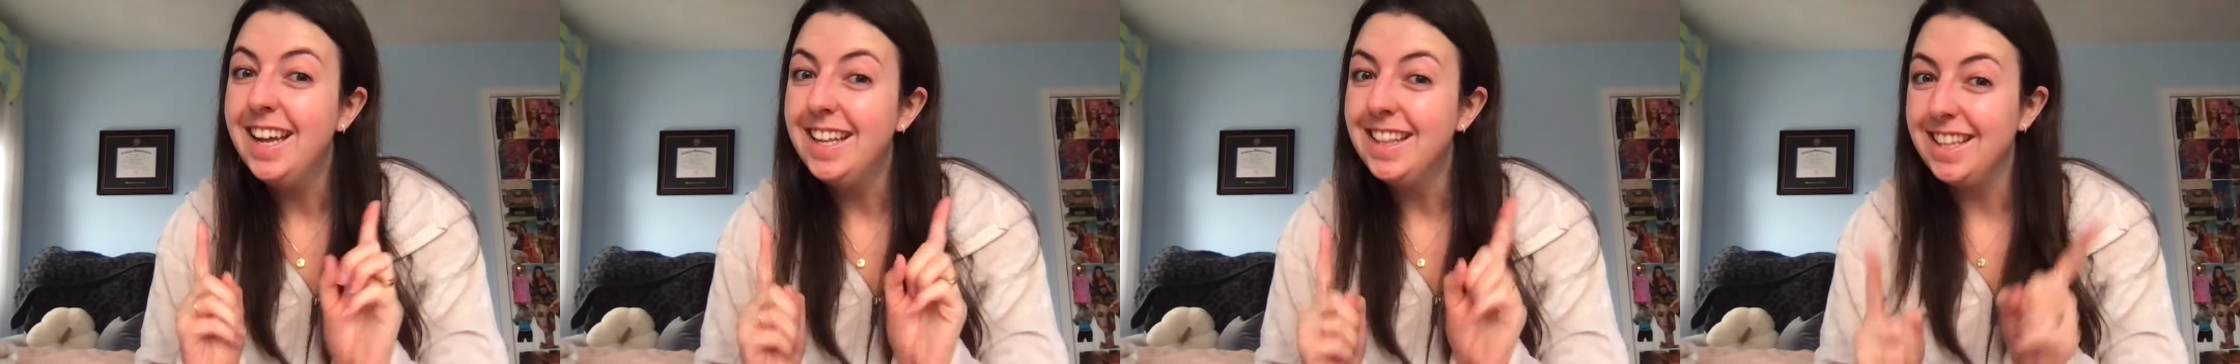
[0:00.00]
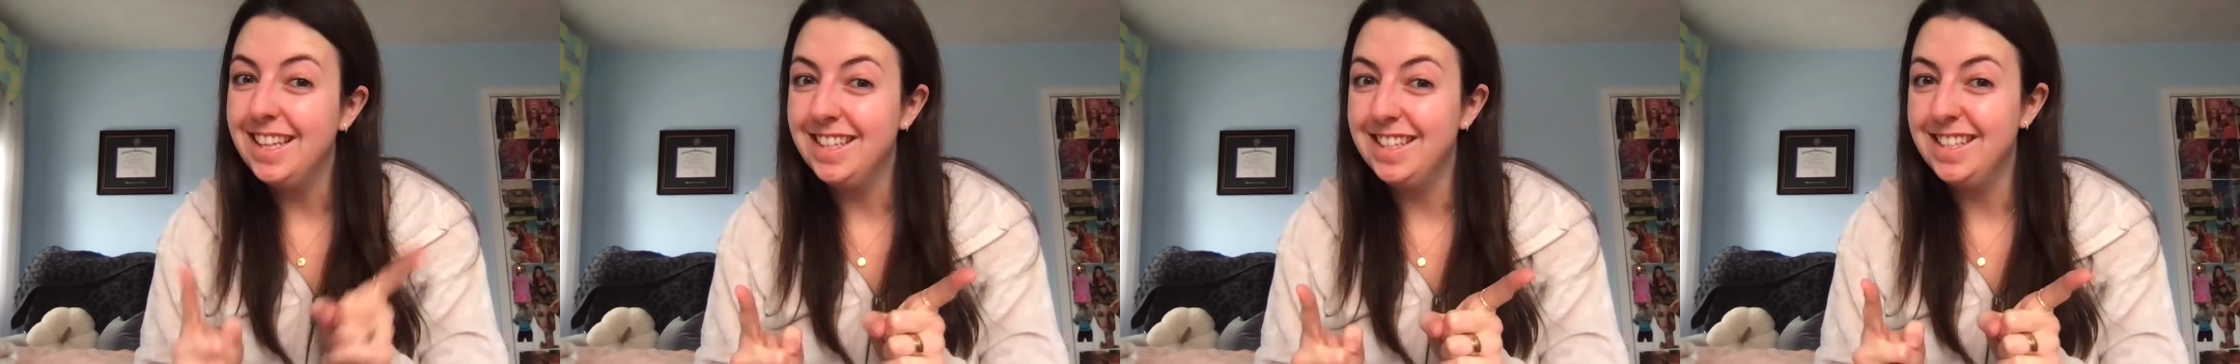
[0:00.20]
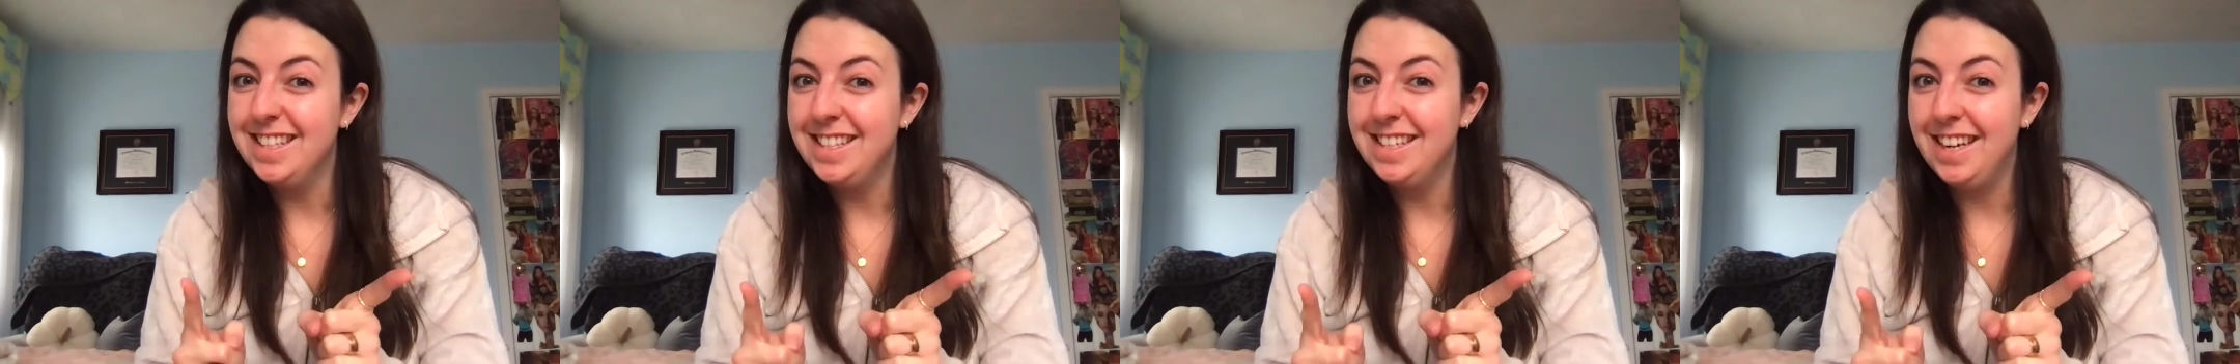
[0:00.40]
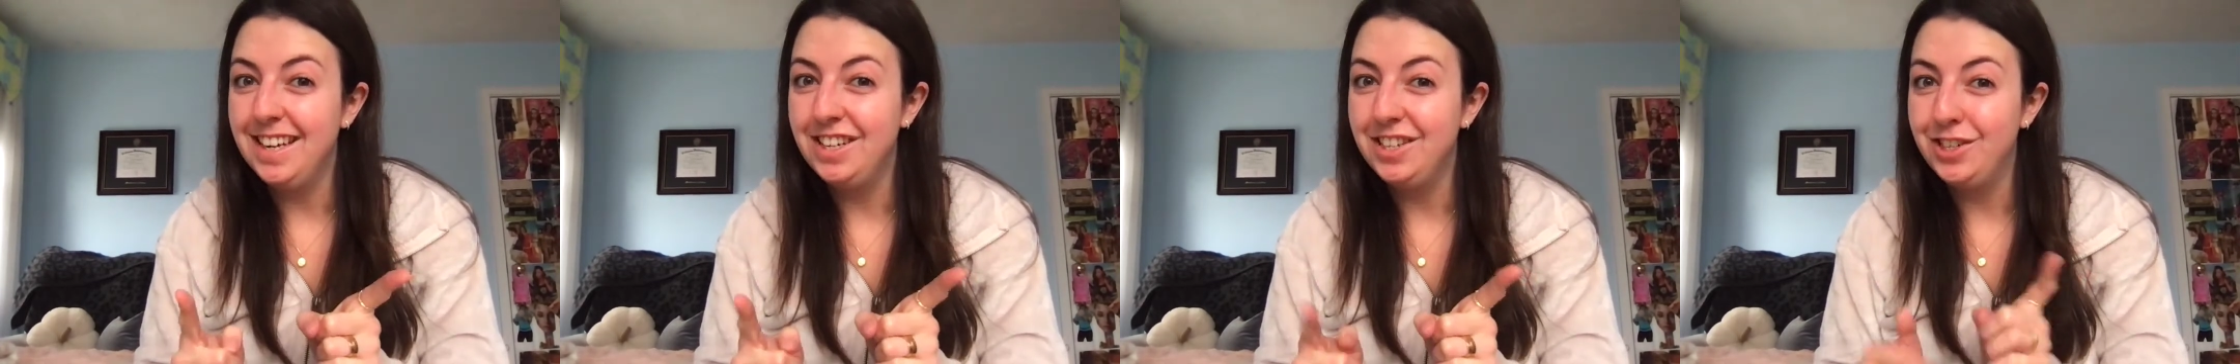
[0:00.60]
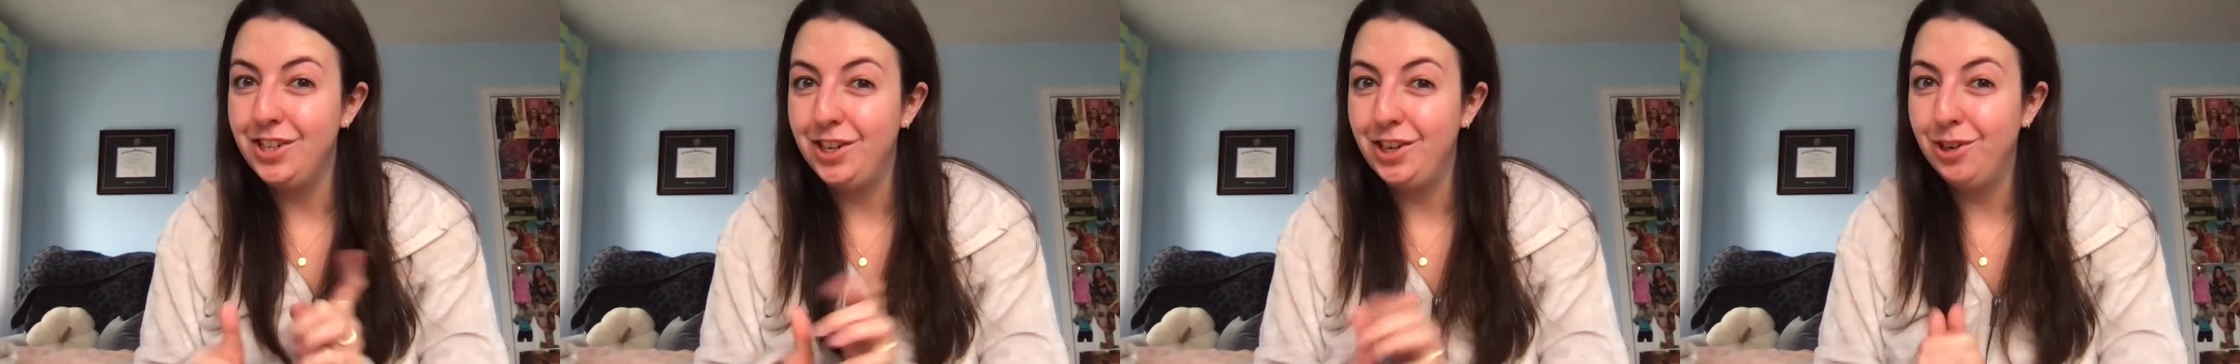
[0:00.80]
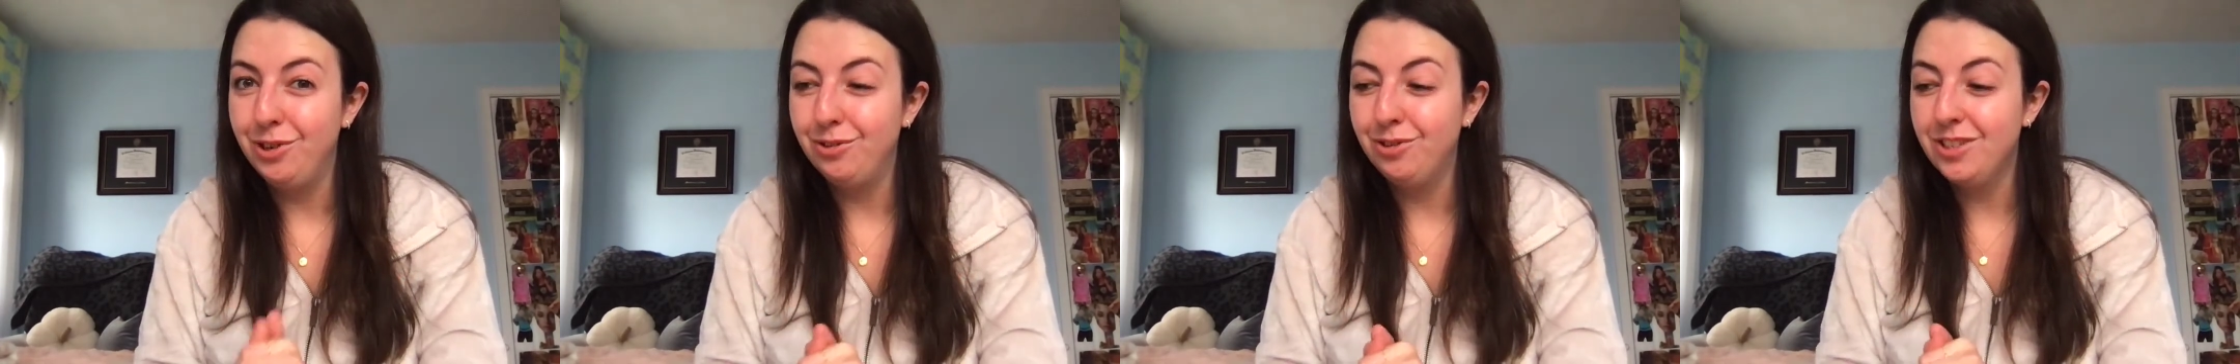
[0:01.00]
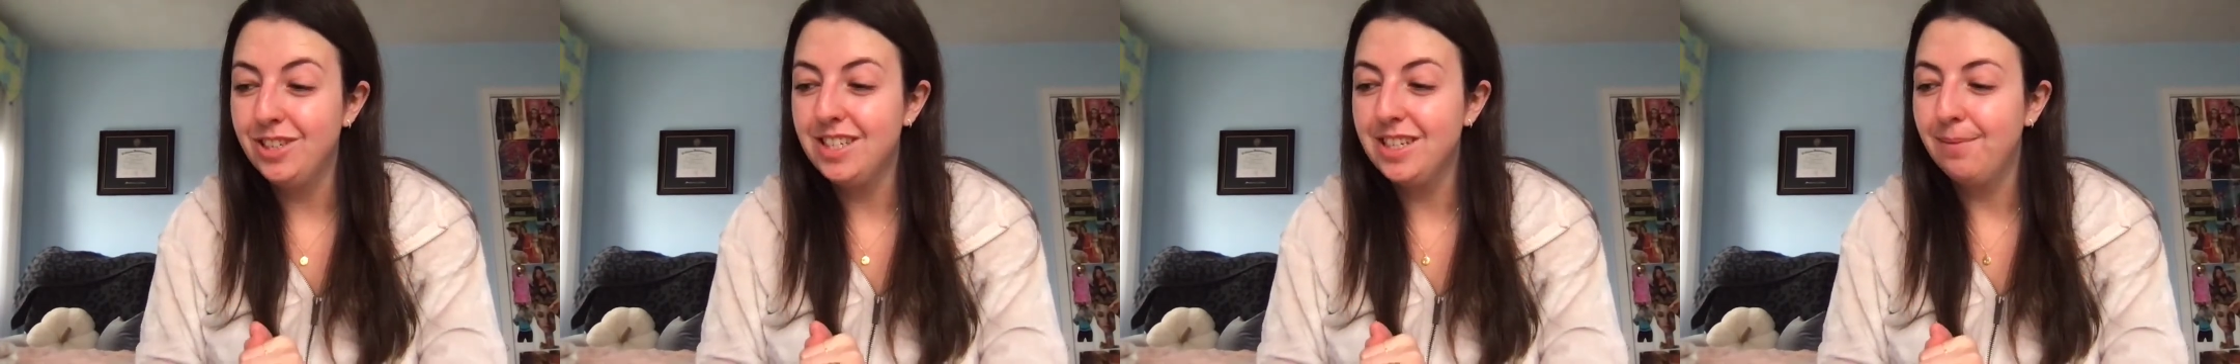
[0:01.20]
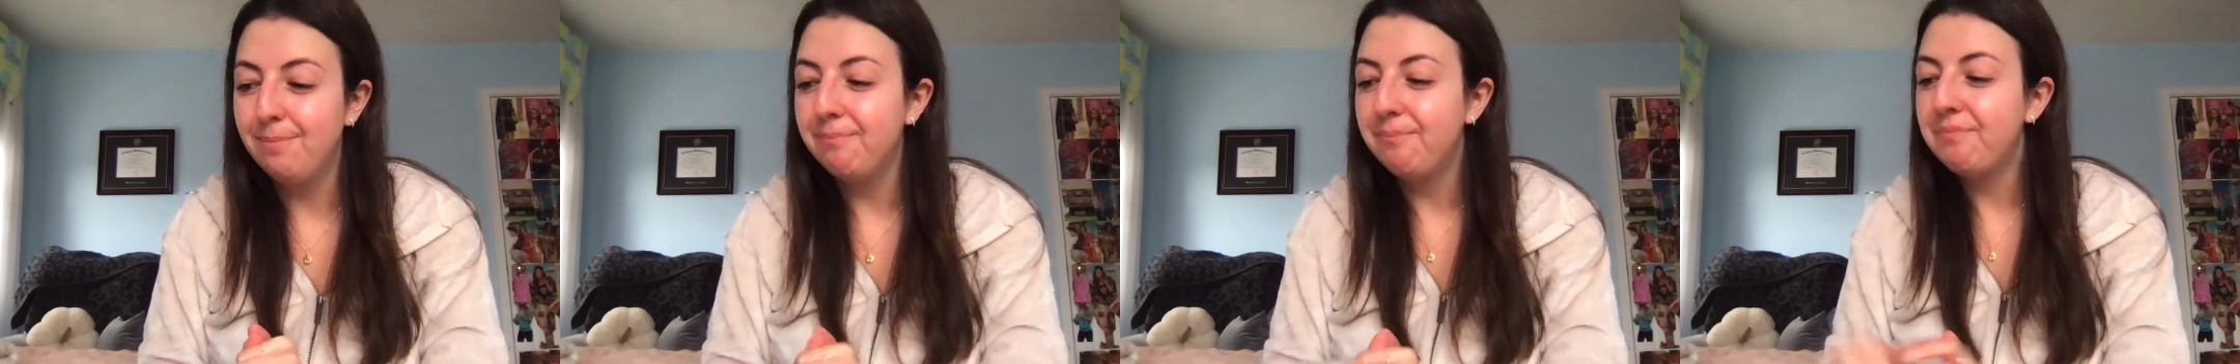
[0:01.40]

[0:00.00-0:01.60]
then stay tuned.